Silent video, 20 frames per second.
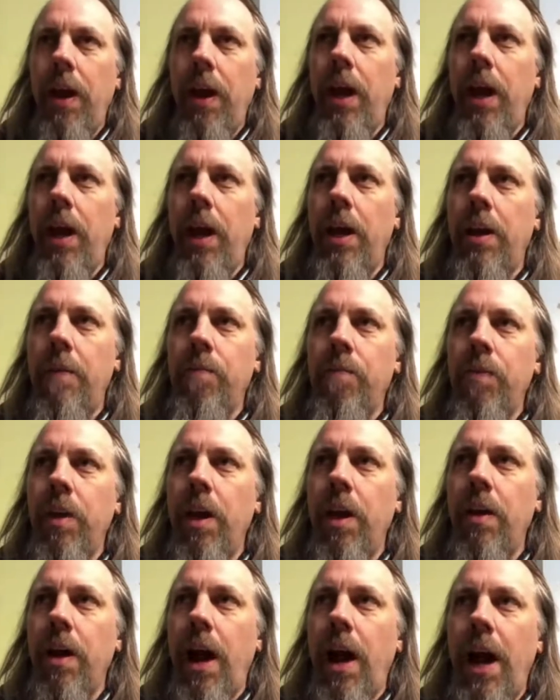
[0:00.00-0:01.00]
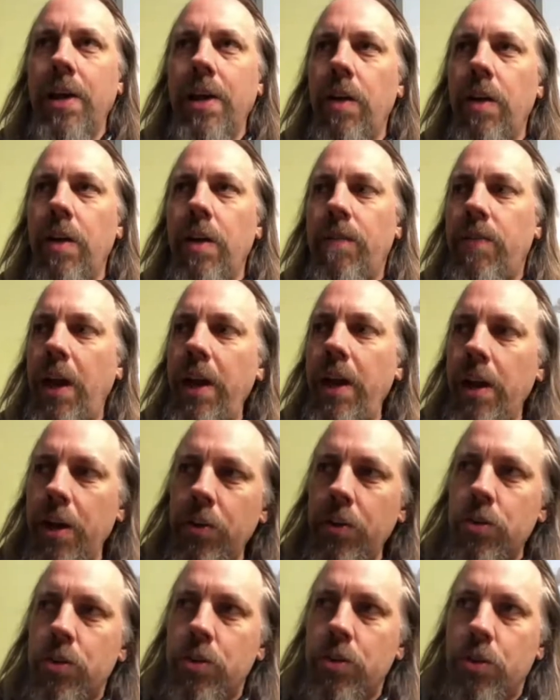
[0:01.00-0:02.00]
And it, I, if they
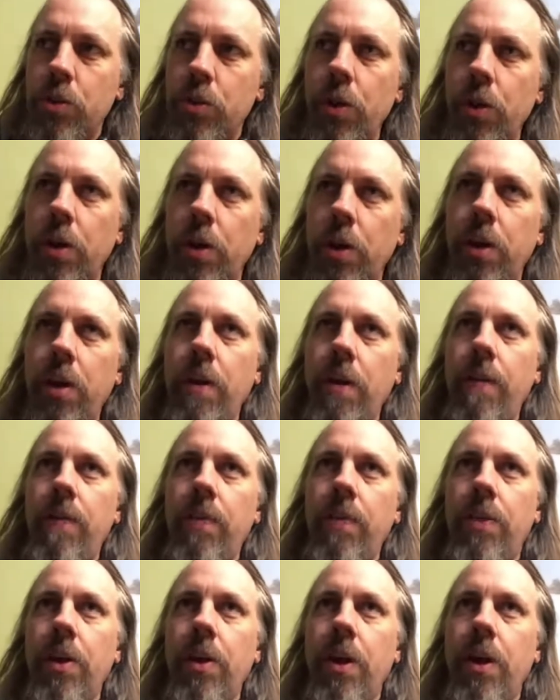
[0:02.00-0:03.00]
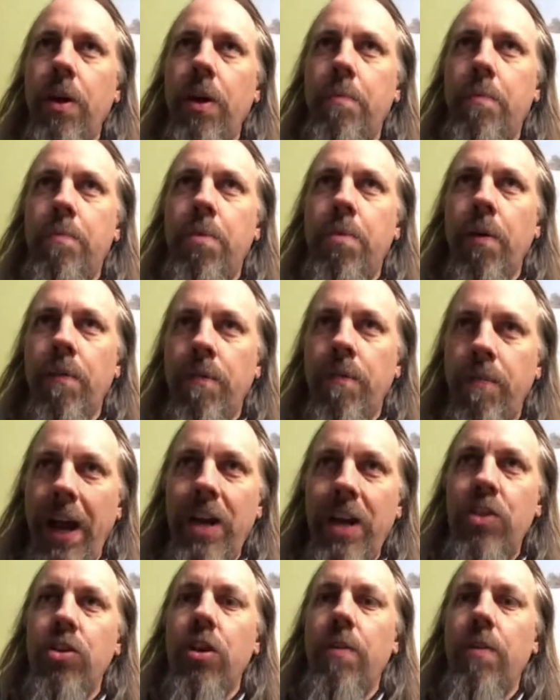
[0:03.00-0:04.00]
understood the
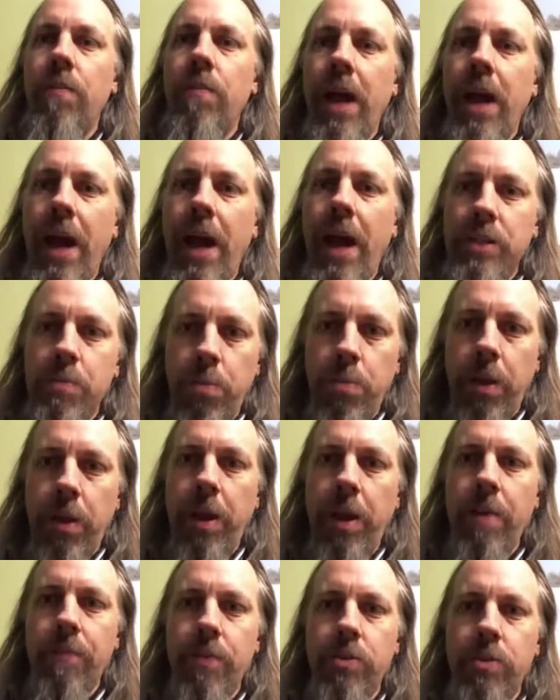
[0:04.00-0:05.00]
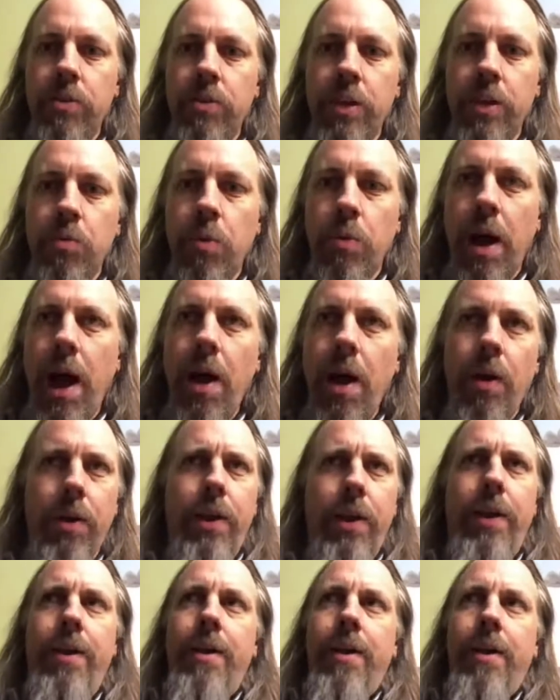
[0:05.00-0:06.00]
perfection of God's plan for
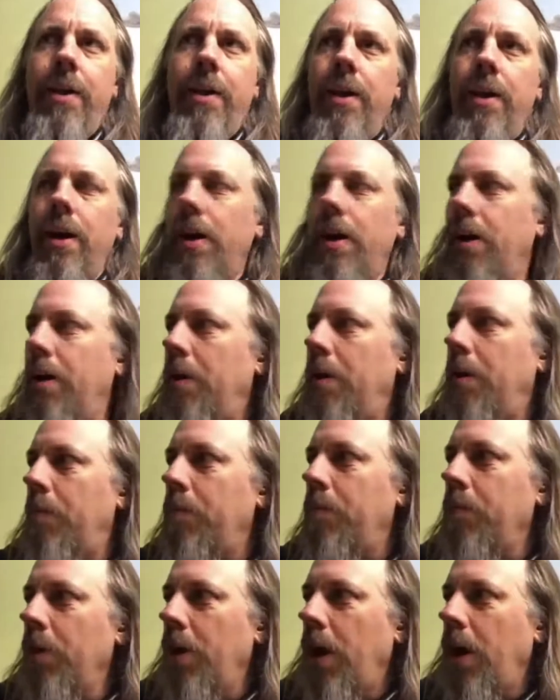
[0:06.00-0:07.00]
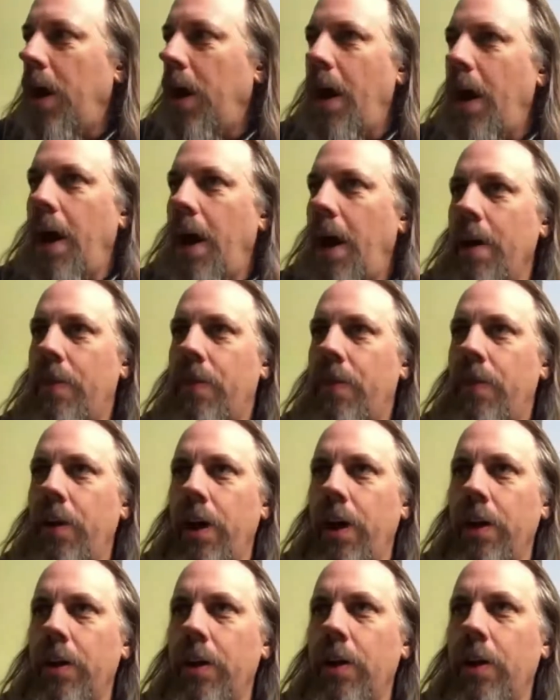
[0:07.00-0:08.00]
sexuality, um, I, I
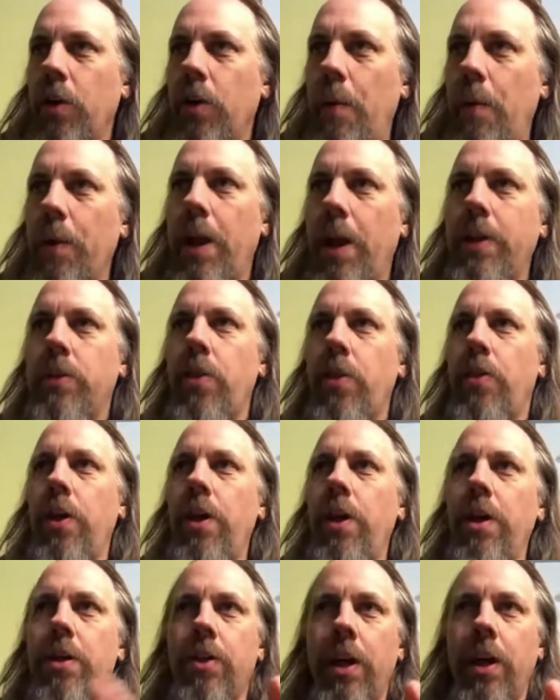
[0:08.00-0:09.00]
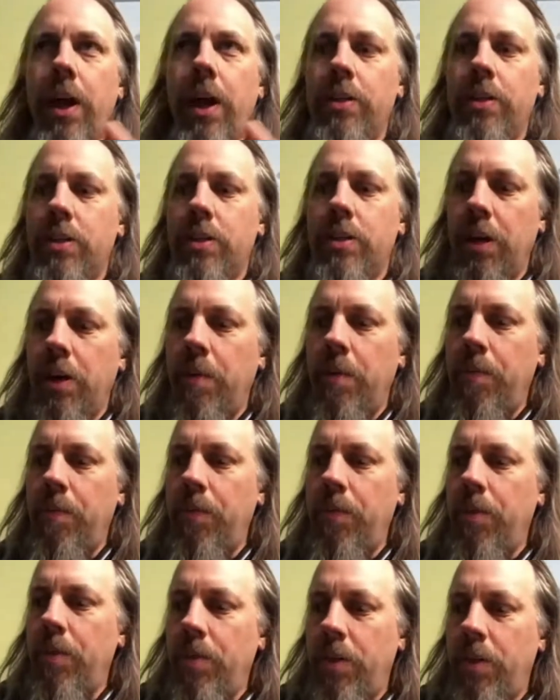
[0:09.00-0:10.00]
th you know, I would like to think that um,
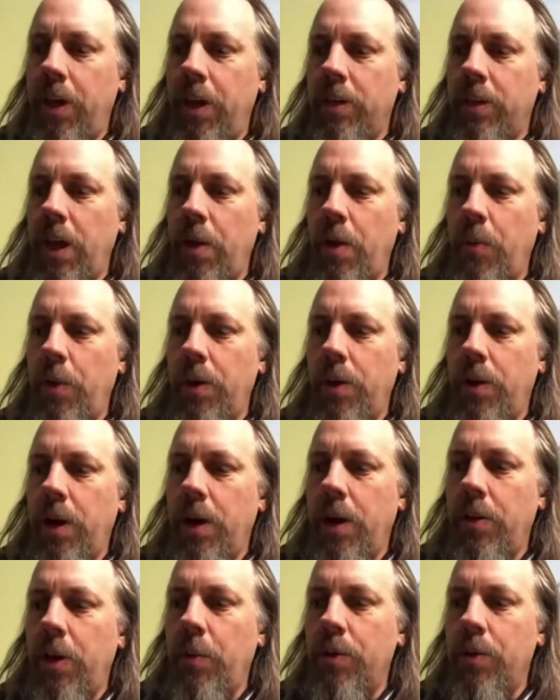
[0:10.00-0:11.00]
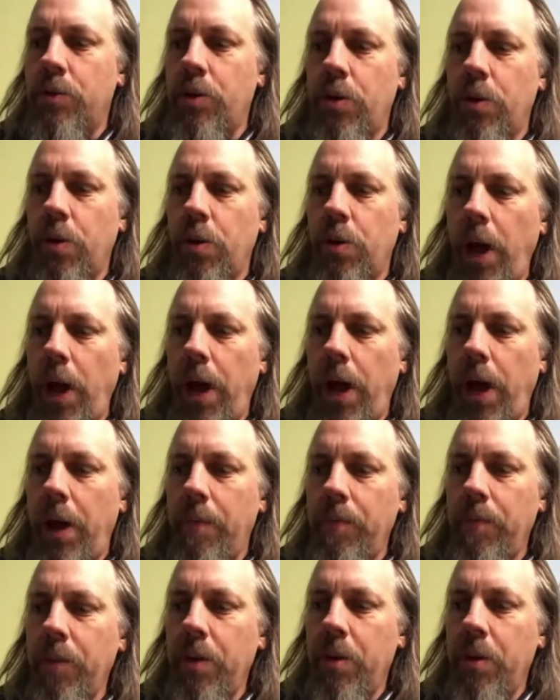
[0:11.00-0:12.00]
that they would uh, they would turn
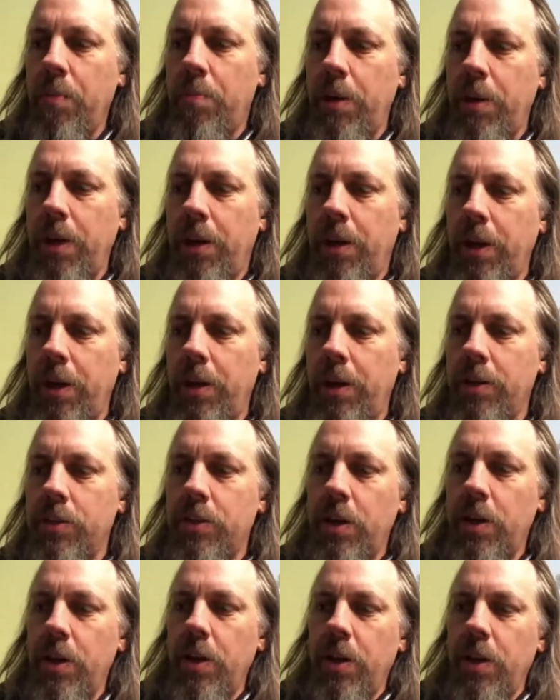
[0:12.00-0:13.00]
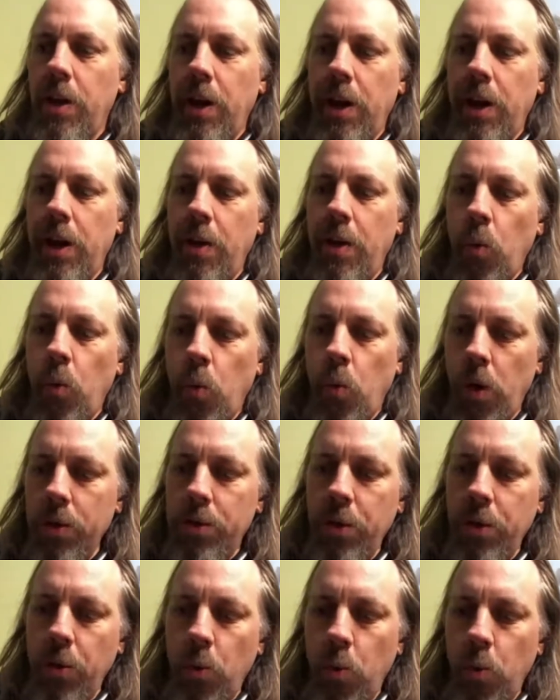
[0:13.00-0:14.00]
away, because uh,
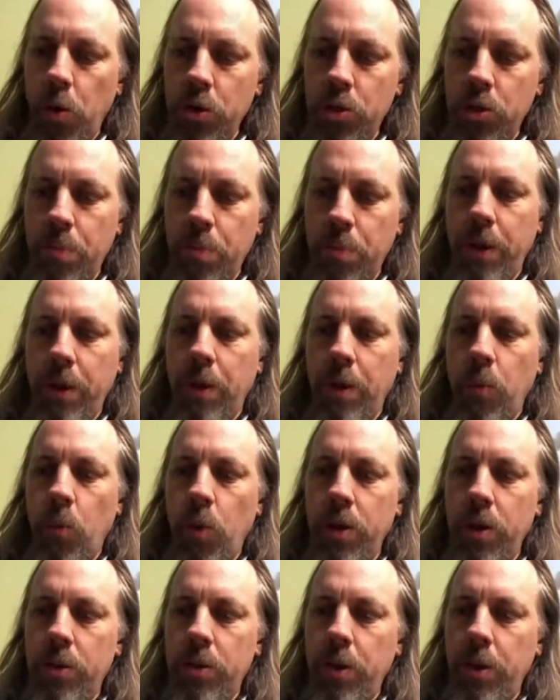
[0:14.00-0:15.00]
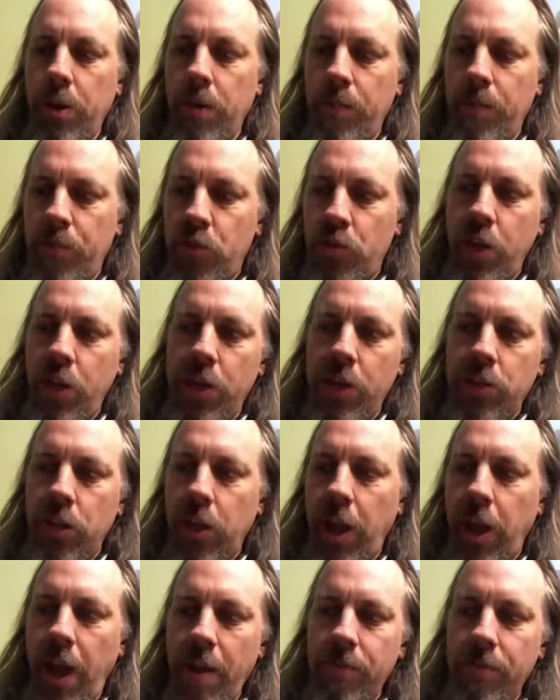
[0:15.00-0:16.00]
what they're worshiping and what they're
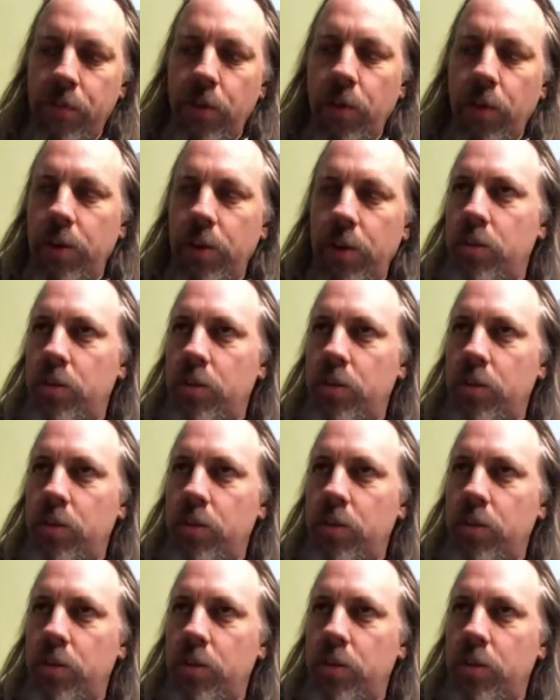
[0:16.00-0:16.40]
chasing after